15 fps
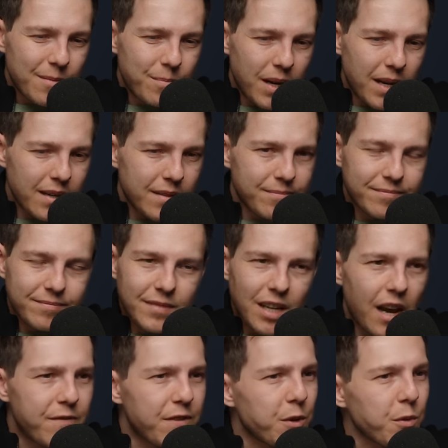But
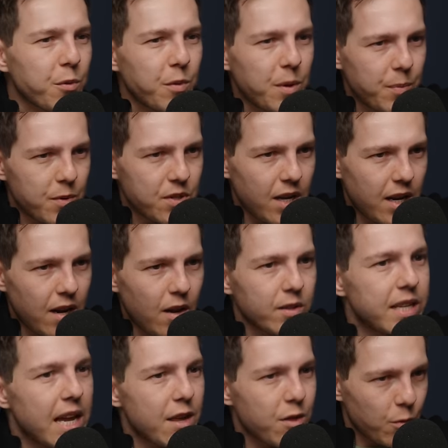I figure 3%,
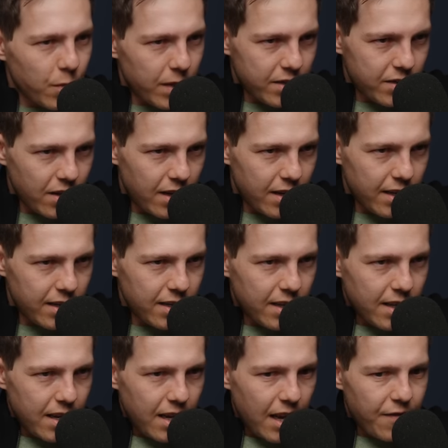I'll take the risk on it.
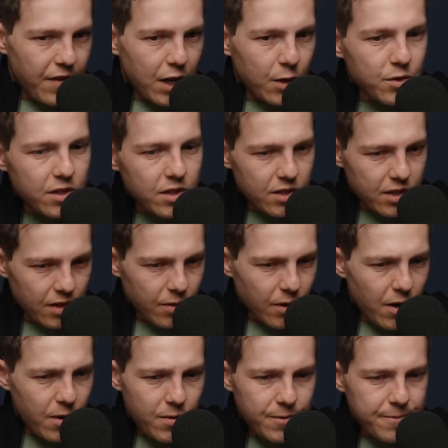If it goes to
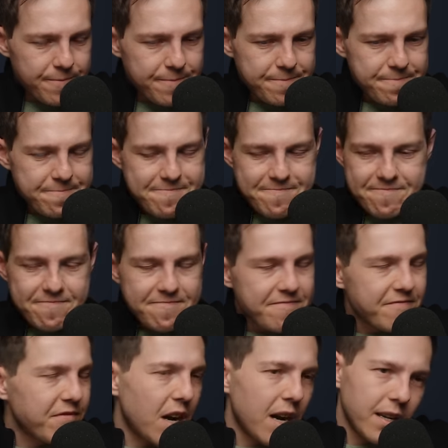zero,
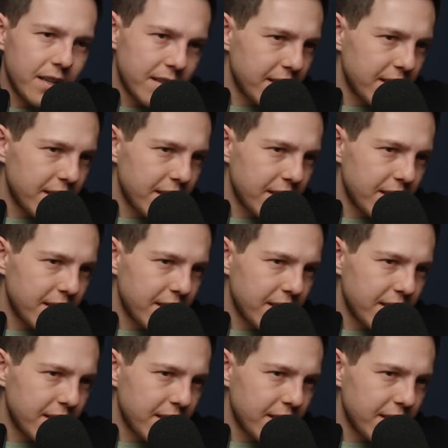fine.